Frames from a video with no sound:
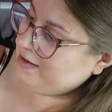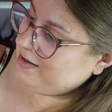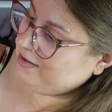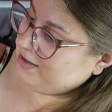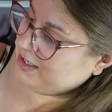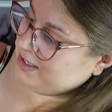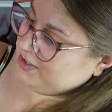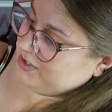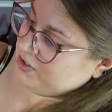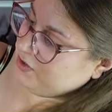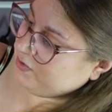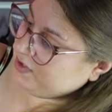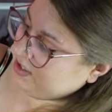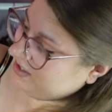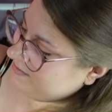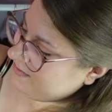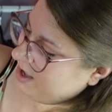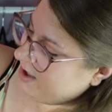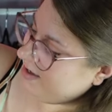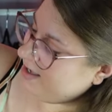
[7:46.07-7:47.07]
there's no
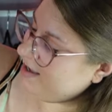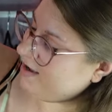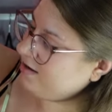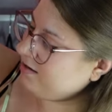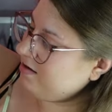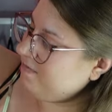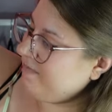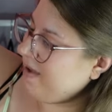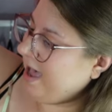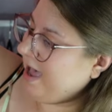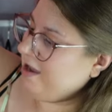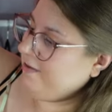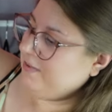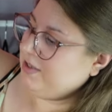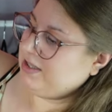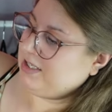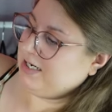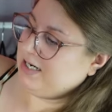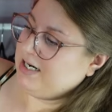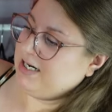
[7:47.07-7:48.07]
smocking on the back, but
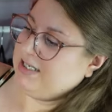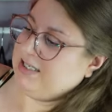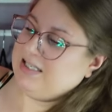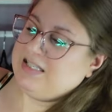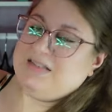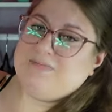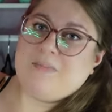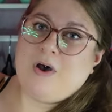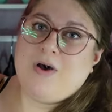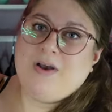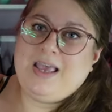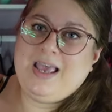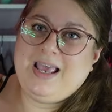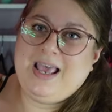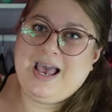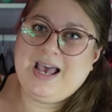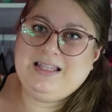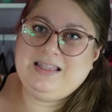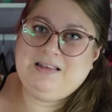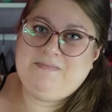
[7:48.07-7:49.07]
there is smocking
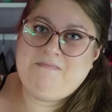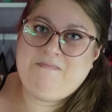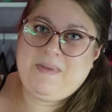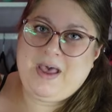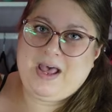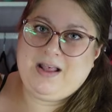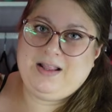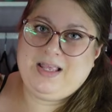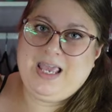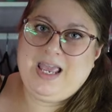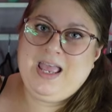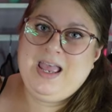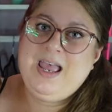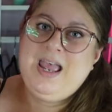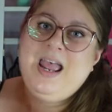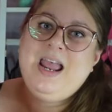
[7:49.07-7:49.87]
at the belly.